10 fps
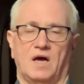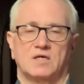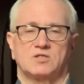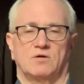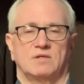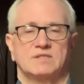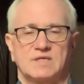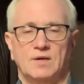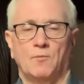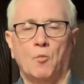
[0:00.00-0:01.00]
So
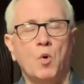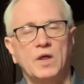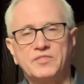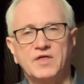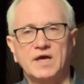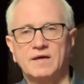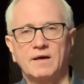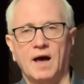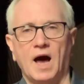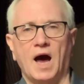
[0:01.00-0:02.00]
listen, one thing
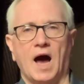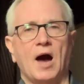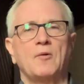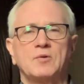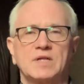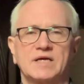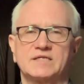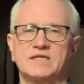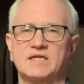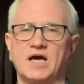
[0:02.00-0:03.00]
I would like
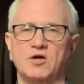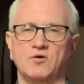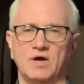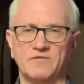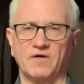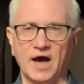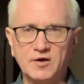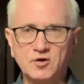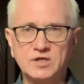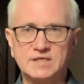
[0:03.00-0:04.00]
to tell you, if I
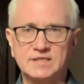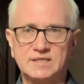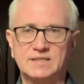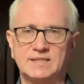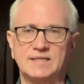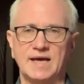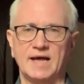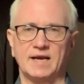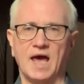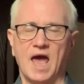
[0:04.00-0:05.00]
could
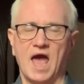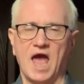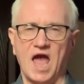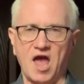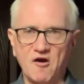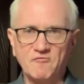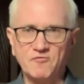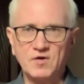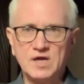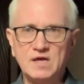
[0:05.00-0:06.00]
get
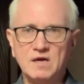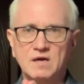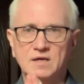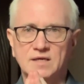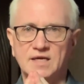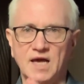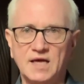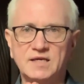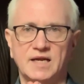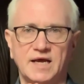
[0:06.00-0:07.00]
every
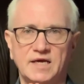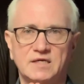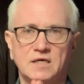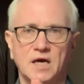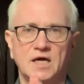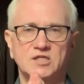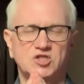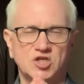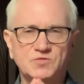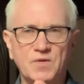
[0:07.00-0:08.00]
candidate
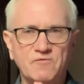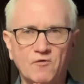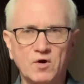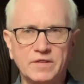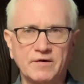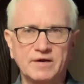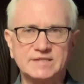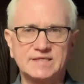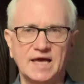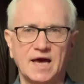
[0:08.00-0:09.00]
just before their
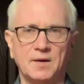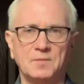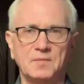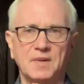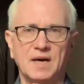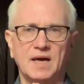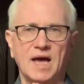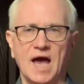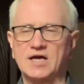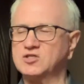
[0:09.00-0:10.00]
exam,
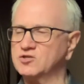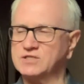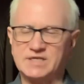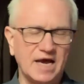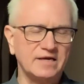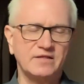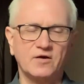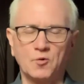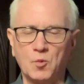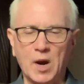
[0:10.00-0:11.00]
as you're standing
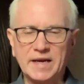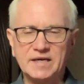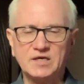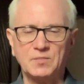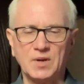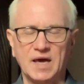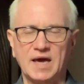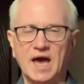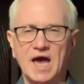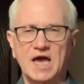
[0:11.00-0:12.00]
there waiting to play,
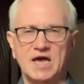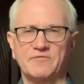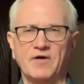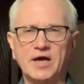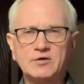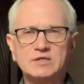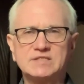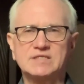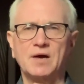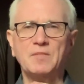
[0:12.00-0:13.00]
if I could
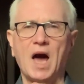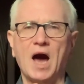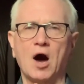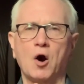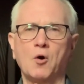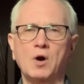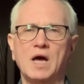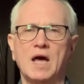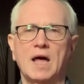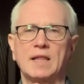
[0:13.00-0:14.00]
somehow
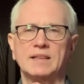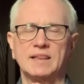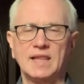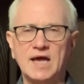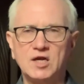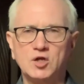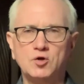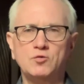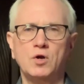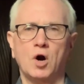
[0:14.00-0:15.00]
let
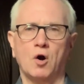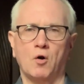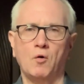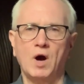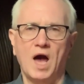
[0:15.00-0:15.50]
you know